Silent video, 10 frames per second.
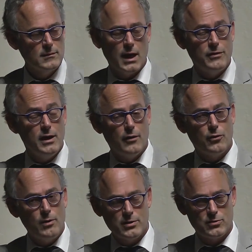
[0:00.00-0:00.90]
At the
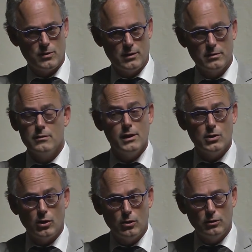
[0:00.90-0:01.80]
other restaurant, they
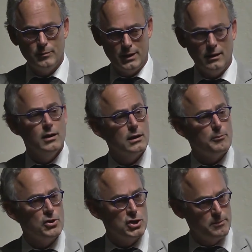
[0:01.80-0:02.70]
call me La
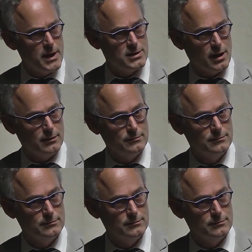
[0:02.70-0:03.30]
Principessa.